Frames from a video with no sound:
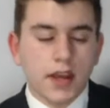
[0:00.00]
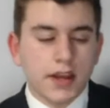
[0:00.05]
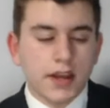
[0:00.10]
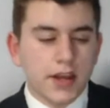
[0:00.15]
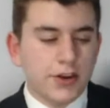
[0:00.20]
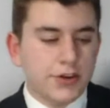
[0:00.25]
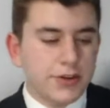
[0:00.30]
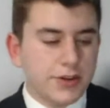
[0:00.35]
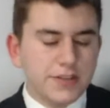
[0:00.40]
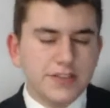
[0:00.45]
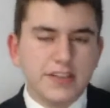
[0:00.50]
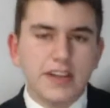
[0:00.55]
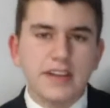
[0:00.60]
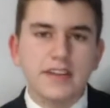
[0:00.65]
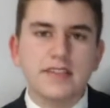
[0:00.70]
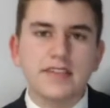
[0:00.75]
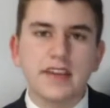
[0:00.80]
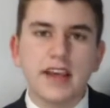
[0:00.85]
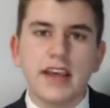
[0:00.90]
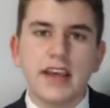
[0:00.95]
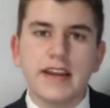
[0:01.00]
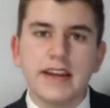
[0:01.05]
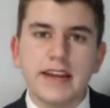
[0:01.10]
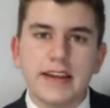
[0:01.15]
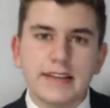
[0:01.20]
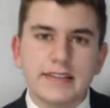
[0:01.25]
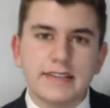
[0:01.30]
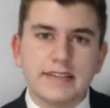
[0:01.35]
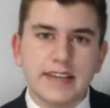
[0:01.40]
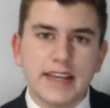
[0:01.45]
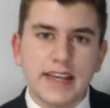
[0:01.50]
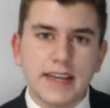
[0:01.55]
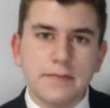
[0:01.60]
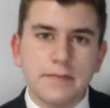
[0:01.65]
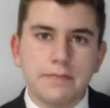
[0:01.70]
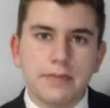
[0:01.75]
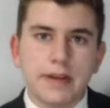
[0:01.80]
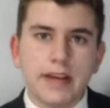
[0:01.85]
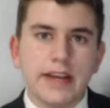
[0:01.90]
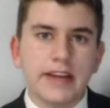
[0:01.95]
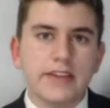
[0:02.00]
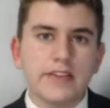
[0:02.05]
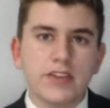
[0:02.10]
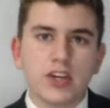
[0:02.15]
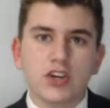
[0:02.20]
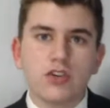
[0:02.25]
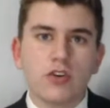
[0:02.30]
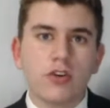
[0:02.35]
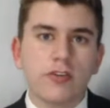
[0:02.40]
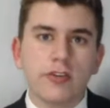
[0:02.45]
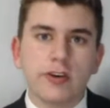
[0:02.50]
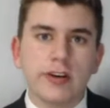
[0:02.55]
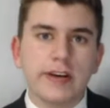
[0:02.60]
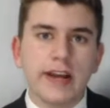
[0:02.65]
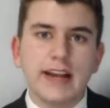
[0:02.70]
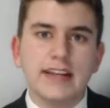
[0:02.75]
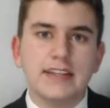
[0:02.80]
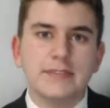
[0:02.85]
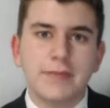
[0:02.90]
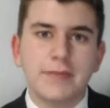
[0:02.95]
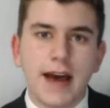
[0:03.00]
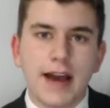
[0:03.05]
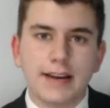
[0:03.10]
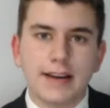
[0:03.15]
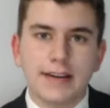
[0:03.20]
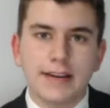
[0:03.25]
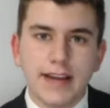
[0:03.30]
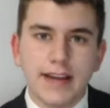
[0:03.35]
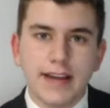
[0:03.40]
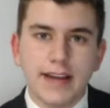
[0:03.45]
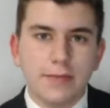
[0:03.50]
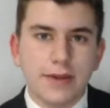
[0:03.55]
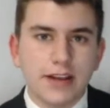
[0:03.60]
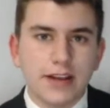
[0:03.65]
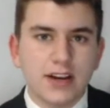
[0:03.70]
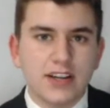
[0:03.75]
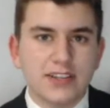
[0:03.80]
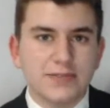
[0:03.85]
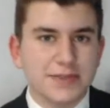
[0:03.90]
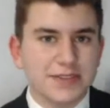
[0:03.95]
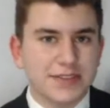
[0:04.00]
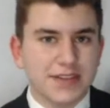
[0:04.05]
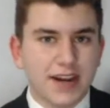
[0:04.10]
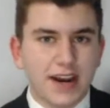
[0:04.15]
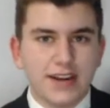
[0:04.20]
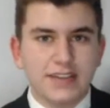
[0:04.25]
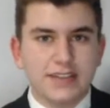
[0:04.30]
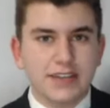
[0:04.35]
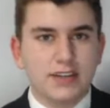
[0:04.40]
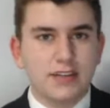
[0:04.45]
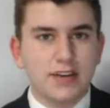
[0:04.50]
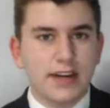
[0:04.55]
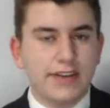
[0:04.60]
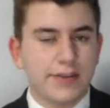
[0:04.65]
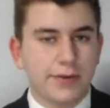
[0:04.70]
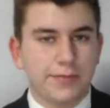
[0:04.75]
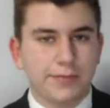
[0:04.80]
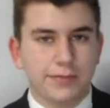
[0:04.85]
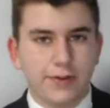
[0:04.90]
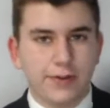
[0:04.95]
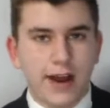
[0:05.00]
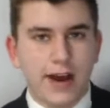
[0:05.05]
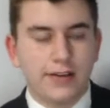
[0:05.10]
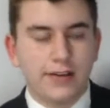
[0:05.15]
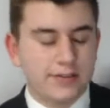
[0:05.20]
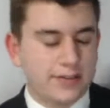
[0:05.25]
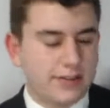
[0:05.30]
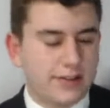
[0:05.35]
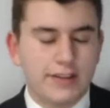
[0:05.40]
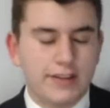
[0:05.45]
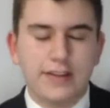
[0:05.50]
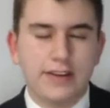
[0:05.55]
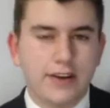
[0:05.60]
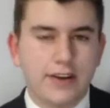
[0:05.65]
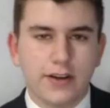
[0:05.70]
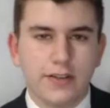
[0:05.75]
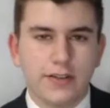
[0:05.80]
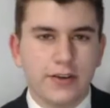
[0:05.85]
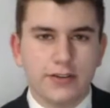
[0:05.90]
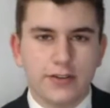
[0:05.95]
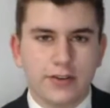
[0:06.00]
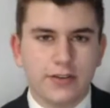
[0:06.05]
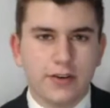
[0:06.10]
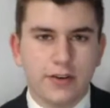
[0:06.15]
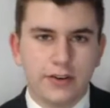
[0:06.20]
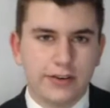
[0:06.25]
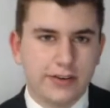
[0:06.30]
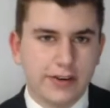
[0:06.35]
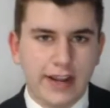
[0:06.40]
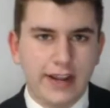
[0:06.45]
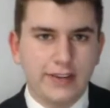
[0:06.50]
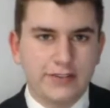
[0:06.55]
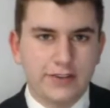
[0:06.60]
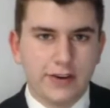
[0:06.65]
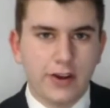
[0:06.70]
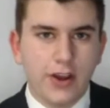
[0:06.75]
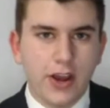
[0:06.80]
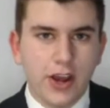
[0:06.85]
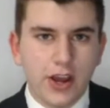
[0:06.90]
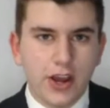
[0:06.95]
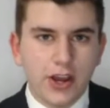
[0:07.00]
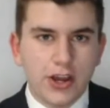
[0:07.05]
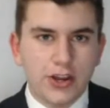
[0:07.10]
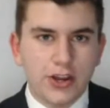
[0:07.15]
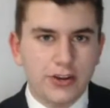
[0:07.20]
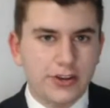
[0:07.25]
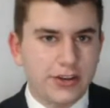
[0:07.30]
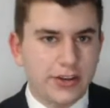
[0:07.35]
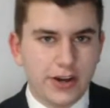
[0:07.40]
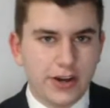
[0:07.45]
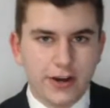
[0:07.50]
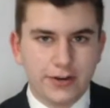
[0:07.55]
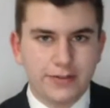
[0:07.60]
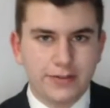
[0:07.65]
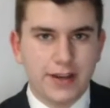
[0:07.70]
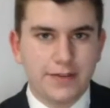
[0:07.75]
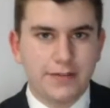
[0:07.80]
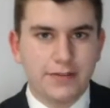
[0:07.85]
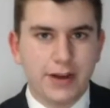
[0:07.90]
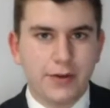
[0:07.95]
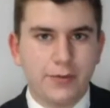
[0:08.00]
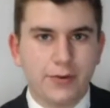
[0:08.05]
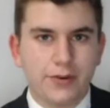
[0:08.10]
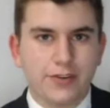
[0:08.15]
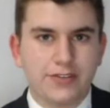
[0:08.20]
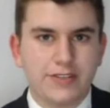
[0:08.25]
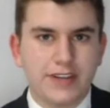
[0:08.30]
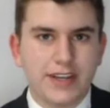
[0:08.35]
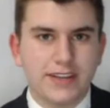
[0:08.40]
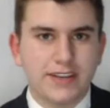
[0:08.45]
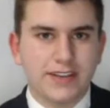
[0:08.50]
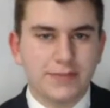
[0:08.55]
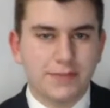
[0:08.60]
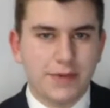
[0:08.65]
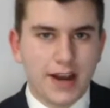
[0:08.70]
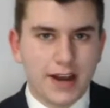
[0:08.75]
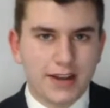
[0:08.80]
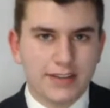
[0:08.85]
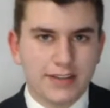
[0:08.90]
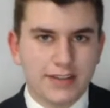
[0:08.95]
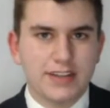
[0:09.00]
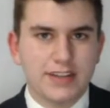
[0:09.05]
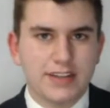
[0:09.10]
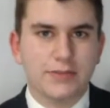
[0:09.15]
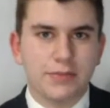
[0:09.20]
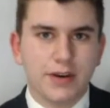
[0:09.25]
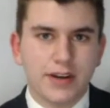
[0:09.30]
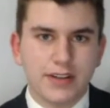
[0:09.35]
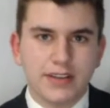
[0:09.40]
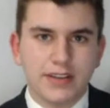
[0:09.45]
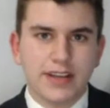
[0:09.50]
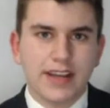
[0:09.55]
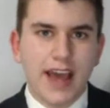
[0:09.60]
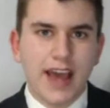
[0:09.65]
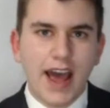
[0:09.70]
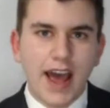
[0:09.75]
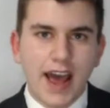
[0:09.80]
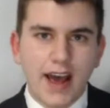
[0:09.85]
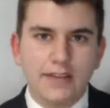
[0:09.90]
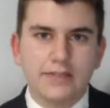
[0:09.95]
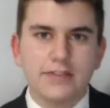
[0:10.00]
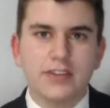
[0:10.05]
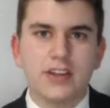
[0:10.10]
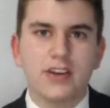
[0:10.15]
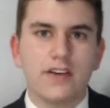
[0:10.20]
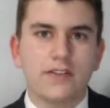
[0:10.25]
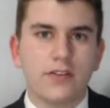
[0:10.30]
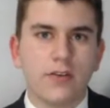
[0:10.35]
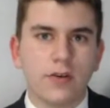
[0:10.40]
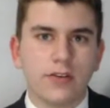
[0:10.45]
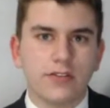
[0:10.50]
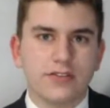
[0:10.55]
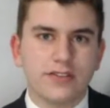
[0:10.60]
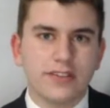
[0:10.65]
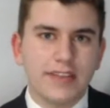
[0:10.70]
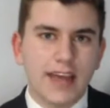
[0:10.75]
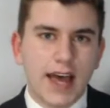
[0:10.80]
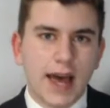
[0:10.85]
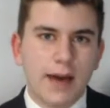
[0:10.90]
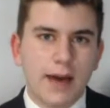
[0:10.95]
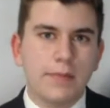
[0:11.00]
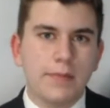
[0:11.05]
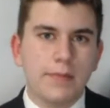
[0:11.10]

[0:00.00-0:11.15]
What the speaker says: Now, do you see this Indians team being the glory days back again? Because besides the Cleveland Browns, their glory days are, definitely weren't seen this past season. But the Cavs, of course, them